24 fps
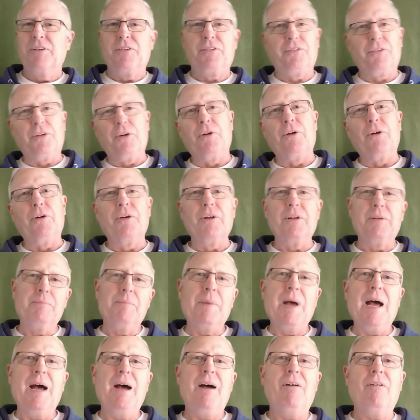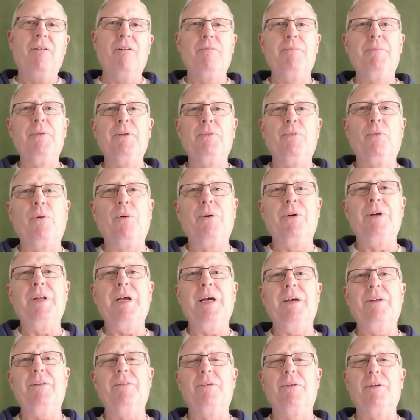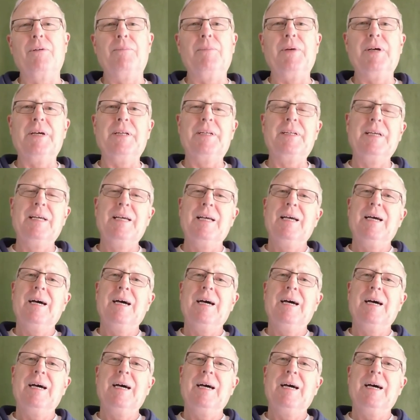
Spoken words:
stern and bow have been worn down a little bit,